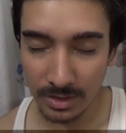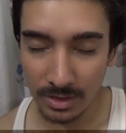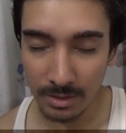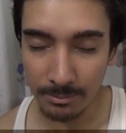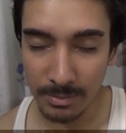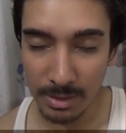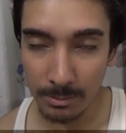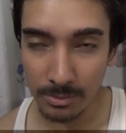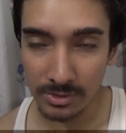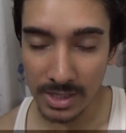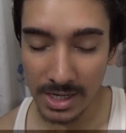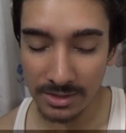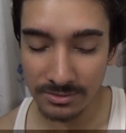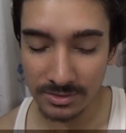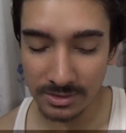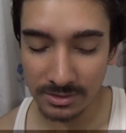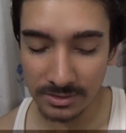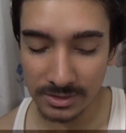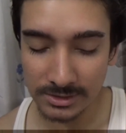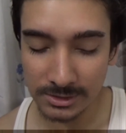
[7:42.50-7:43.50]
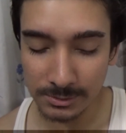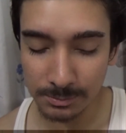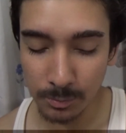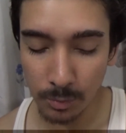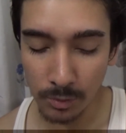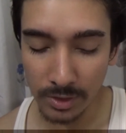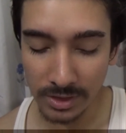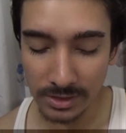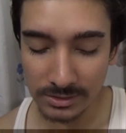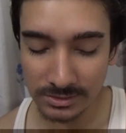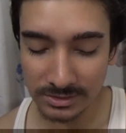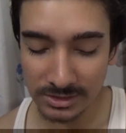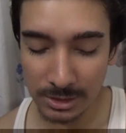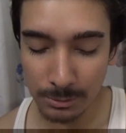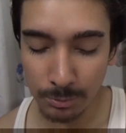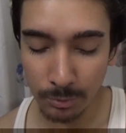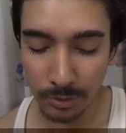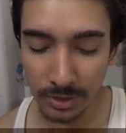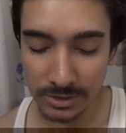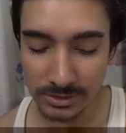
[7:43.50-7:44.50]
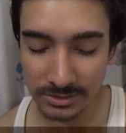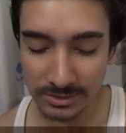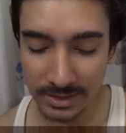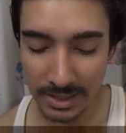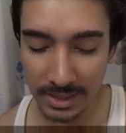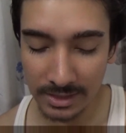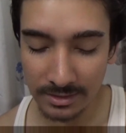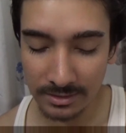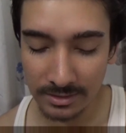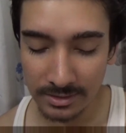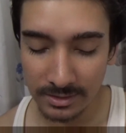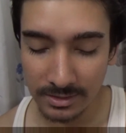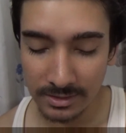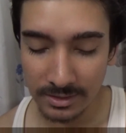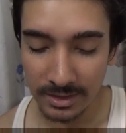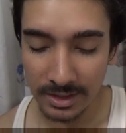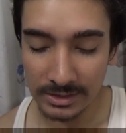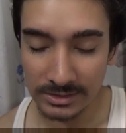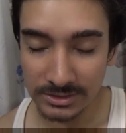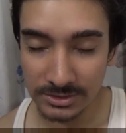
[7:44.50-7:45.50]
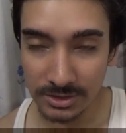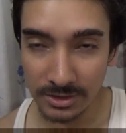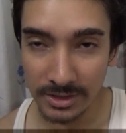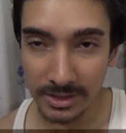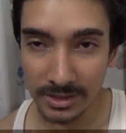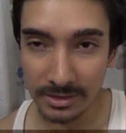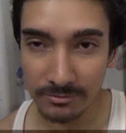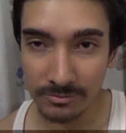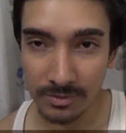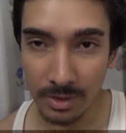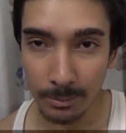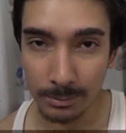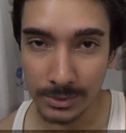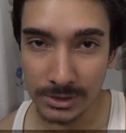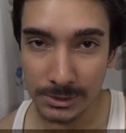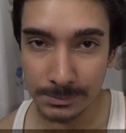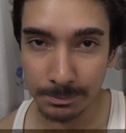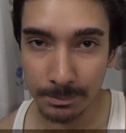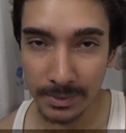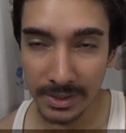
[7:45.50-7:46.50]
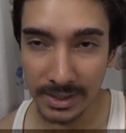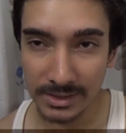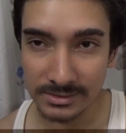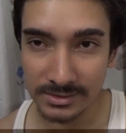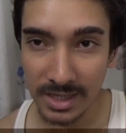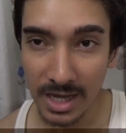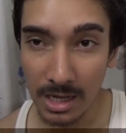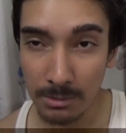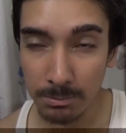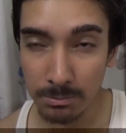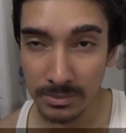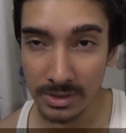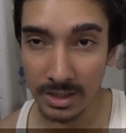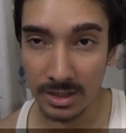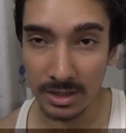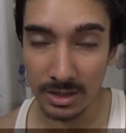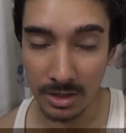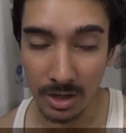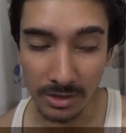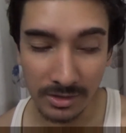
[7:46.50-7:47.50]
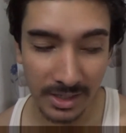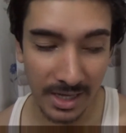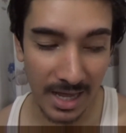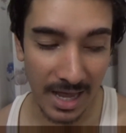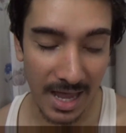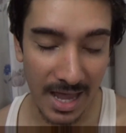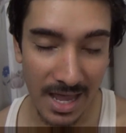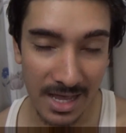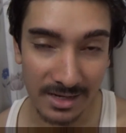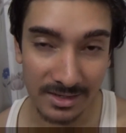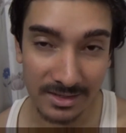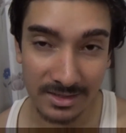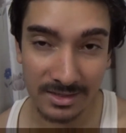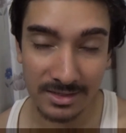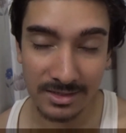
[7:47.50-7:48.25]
memorizing these points, key points, and studying from this page helped me a lot. And